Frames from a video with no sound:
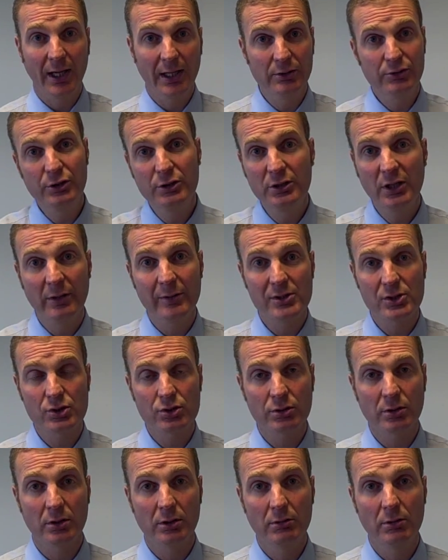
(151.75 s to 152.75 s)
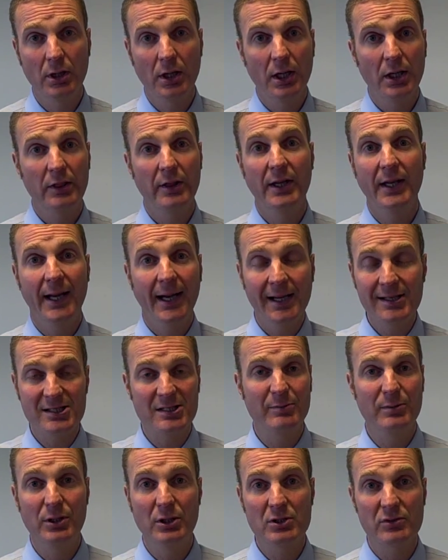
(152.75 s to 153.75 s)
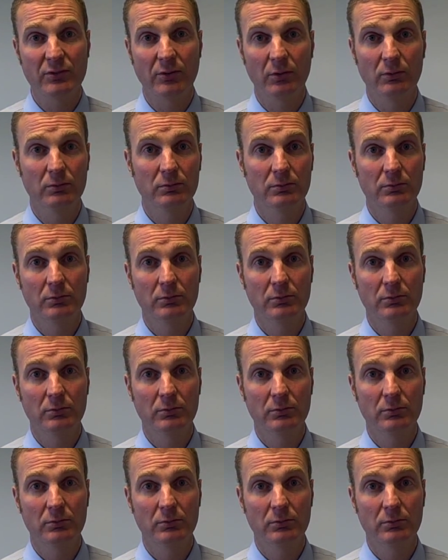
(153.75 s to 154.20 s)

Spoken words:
and you know is true, then it has to be useful.